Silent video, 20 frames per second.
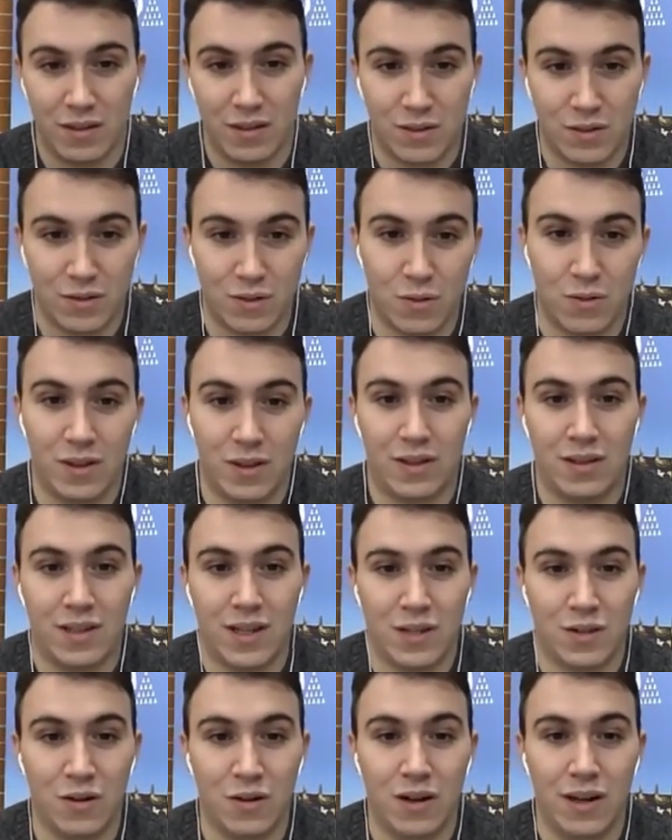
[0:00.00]
so it
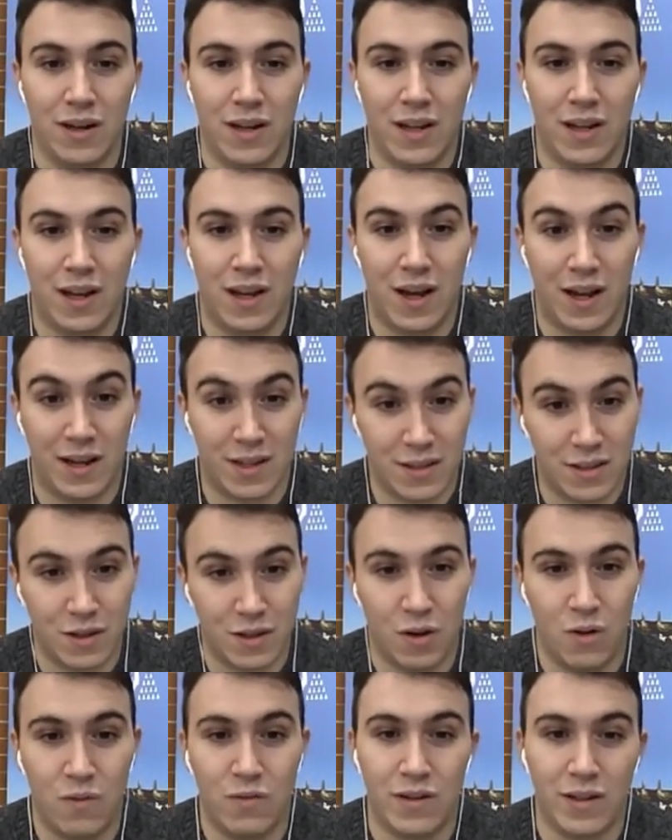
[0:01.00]
just only acts
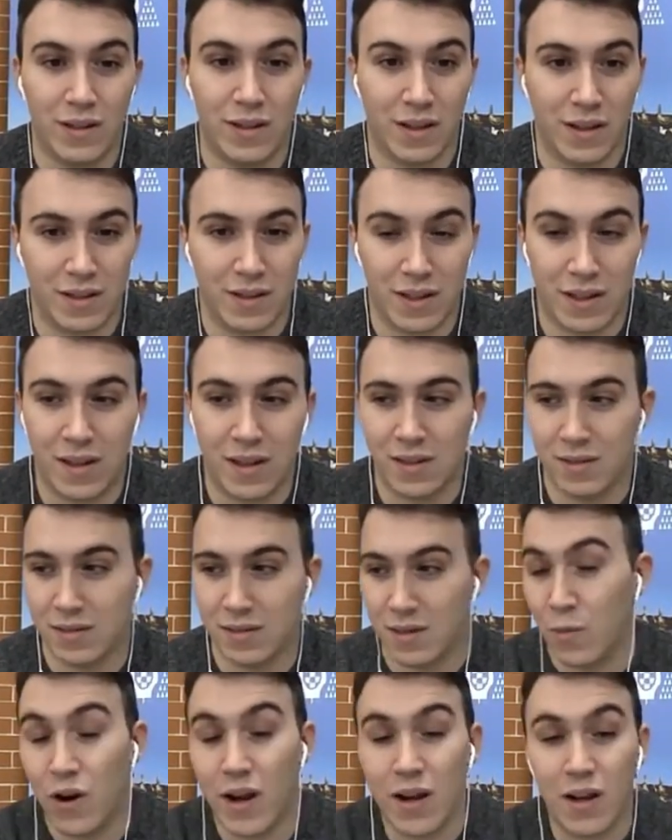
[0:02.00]
over the
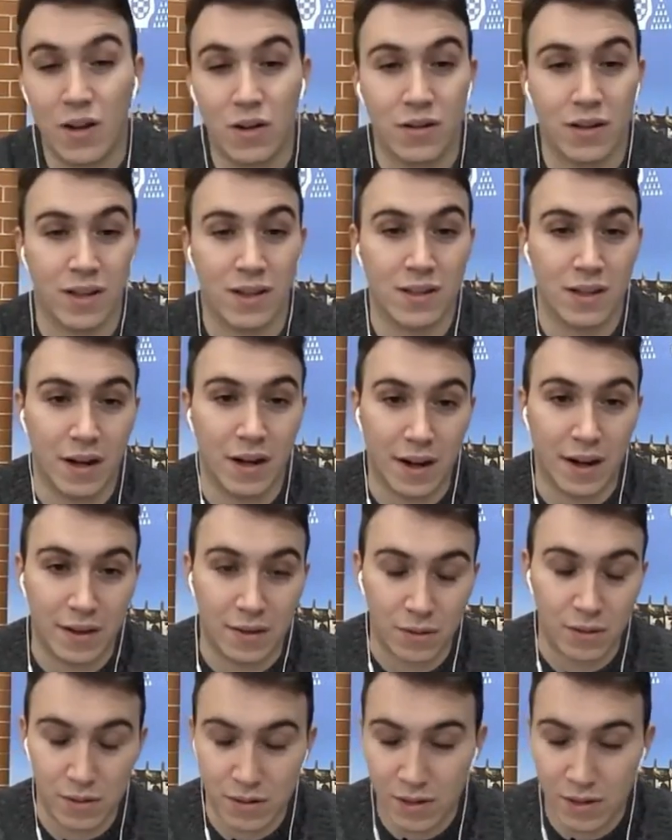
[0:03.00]
brake or the accelerator.